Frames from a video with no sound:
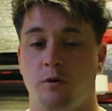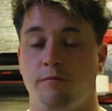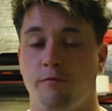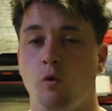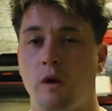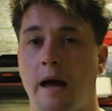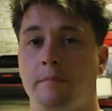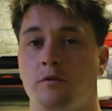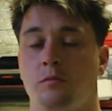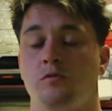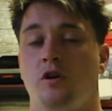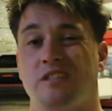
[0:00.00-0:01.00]
full
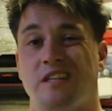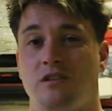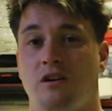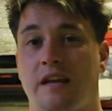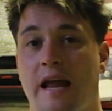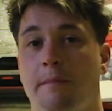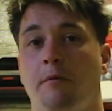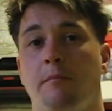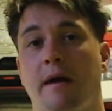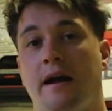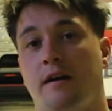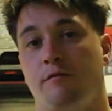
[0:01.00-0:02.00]
laptop charge. That's like an Apple
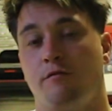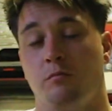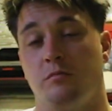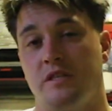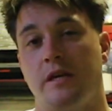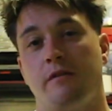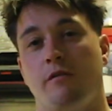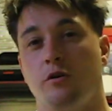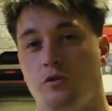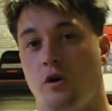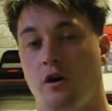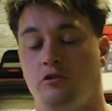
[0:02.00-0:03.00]
Mac from 0 to